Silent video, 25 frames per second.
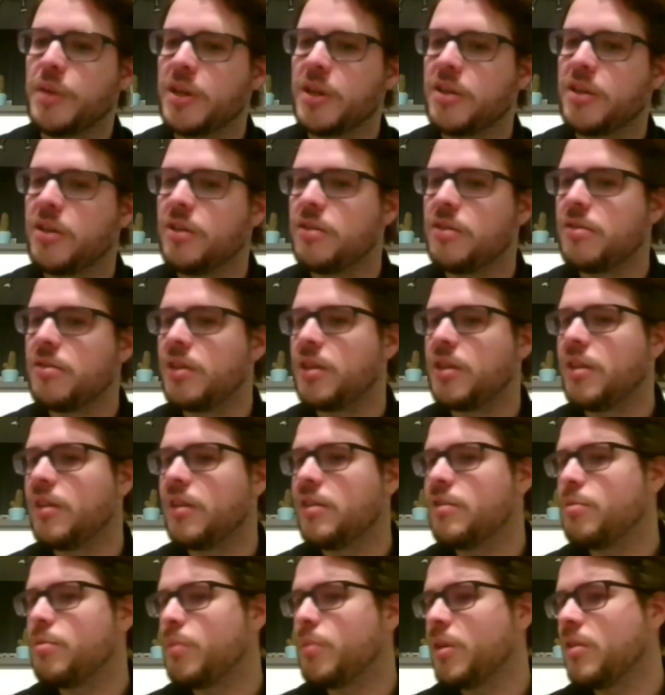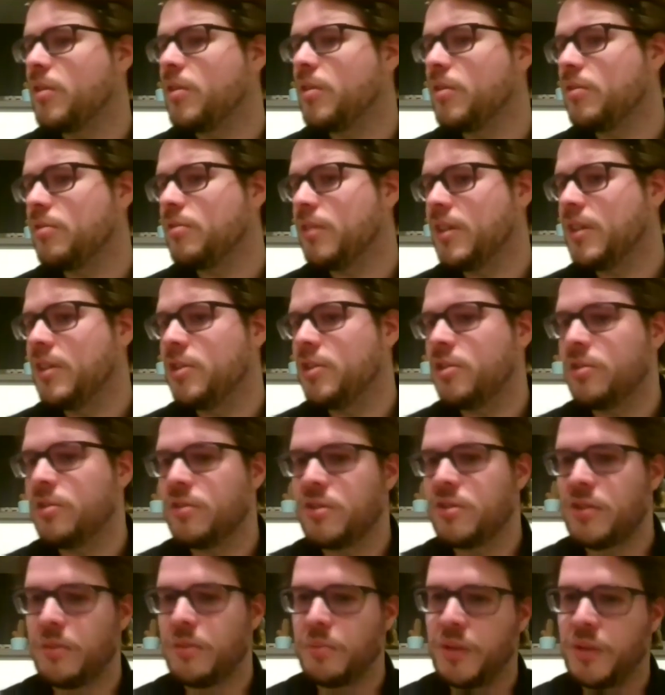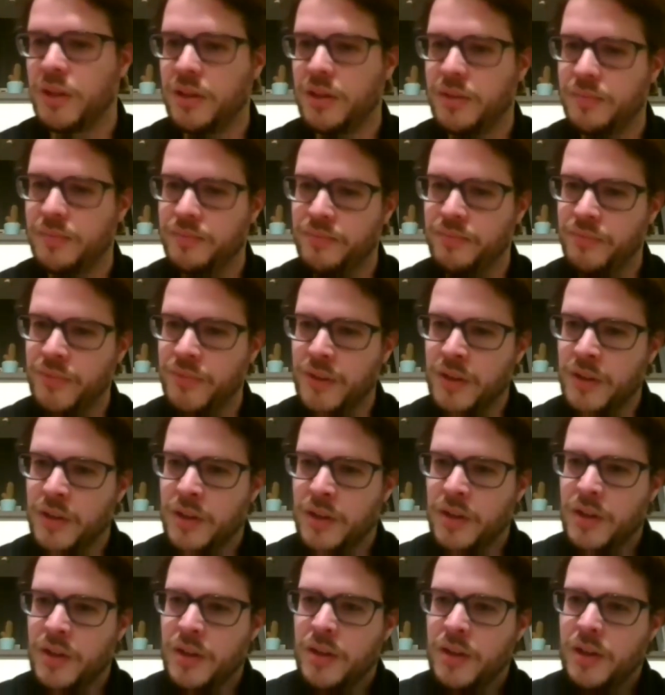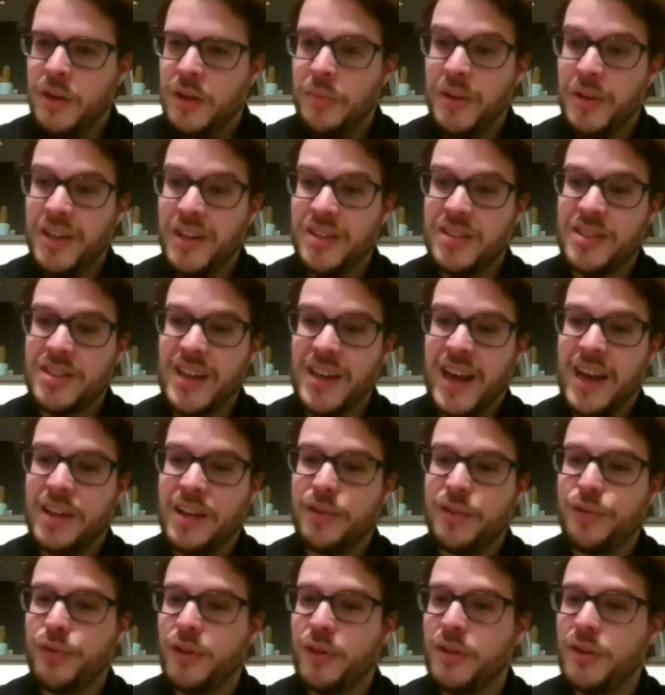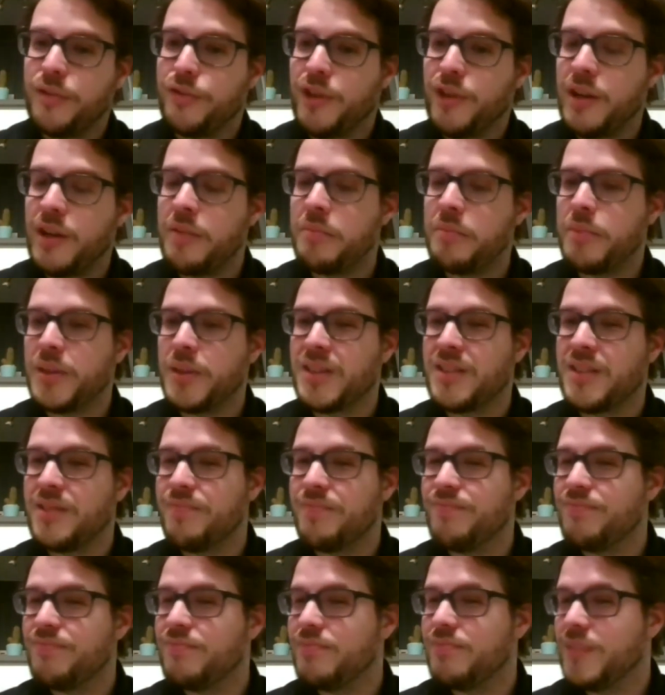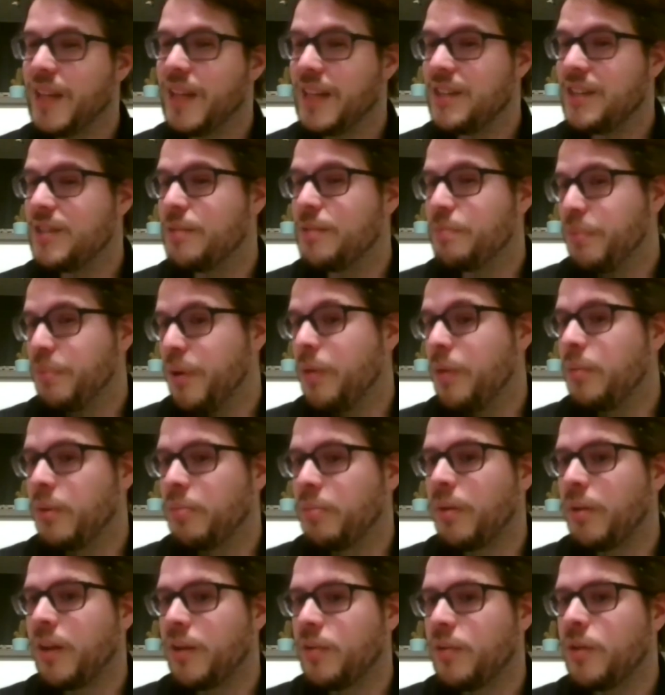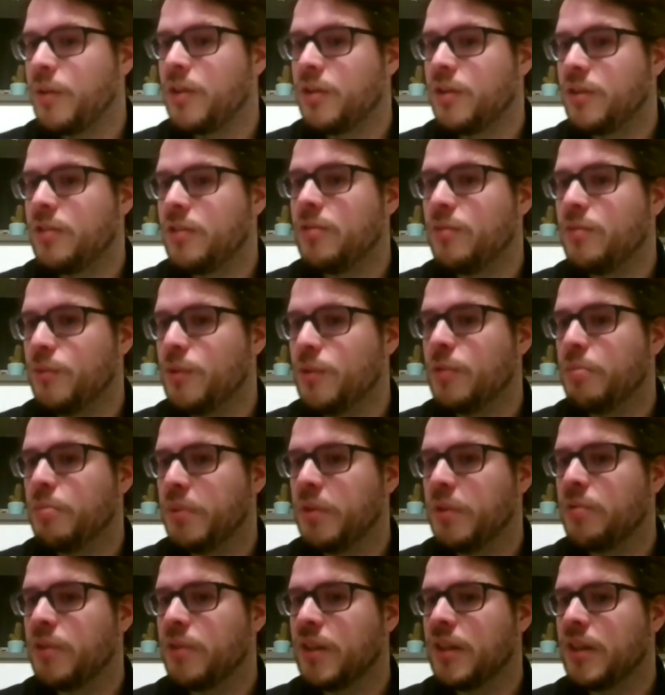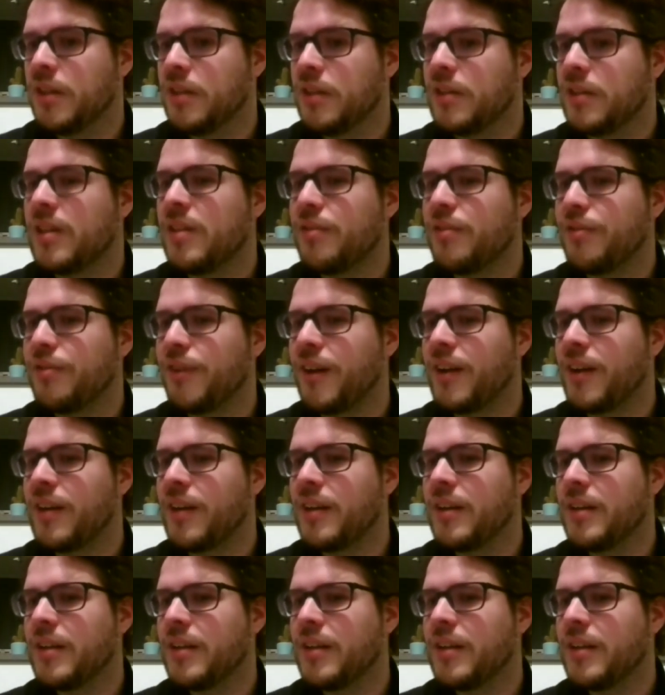contract and the smart contract issues something. I mean, it's a handful of them, but that's probably what would be real DeFi,